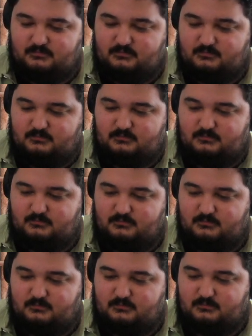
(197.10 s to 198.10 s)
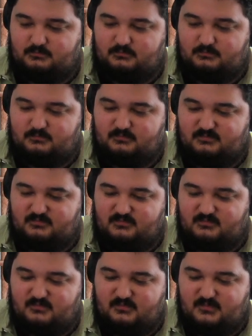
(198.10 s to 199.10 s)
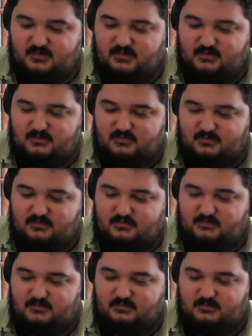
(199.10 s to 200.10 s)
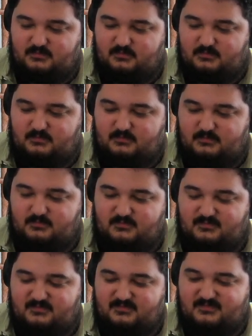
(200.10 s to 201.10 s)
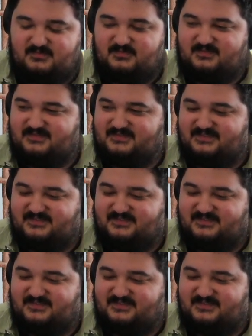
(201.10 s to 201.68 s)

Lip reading: (not speaking)